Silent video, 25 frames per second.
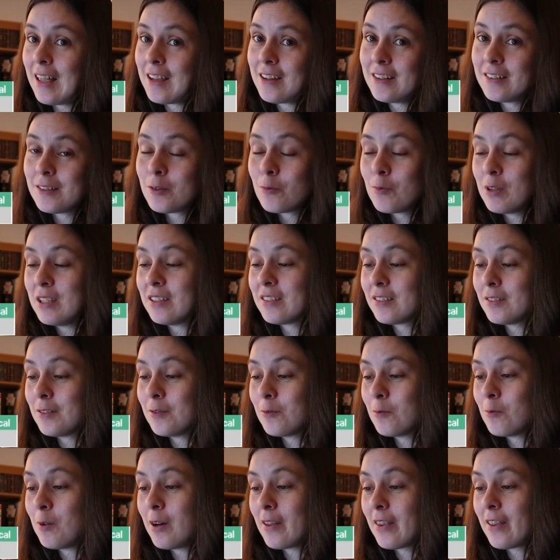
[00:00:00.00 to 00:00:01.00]
is the
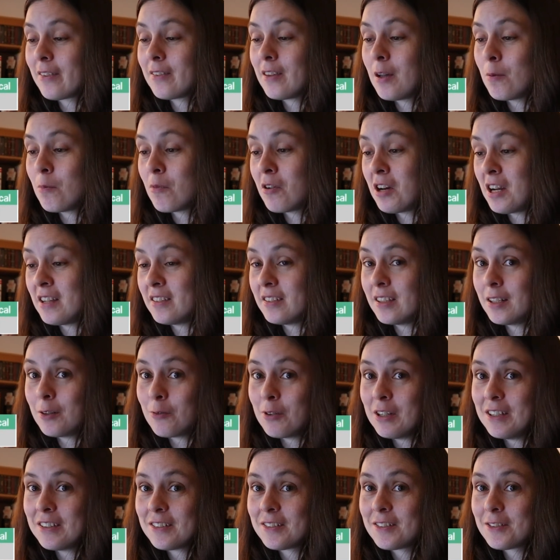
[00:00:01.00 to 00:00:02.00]
reason why that number has
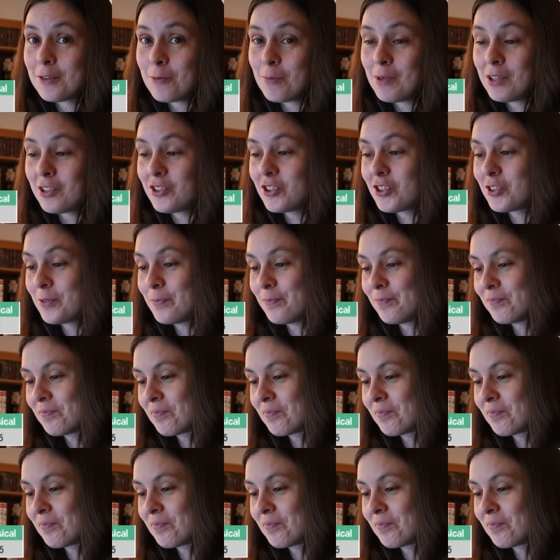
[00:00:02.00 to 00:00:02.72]
increased so much.